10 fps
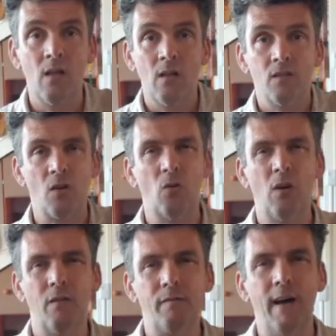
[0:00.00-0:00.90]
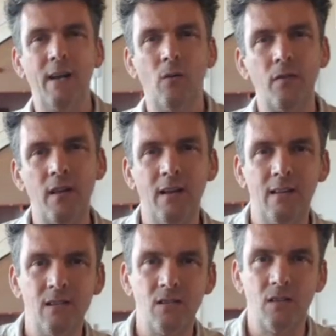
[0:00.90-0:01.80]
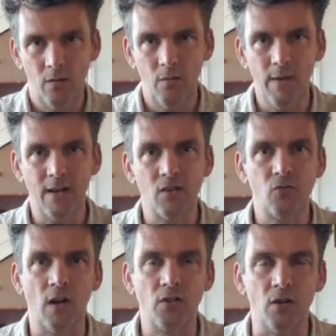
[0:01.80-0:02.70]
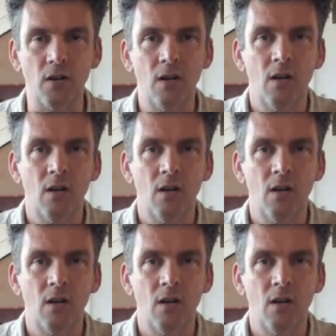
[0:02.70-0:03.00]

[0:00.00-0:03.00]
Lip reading: So the final thing is the bigger structure.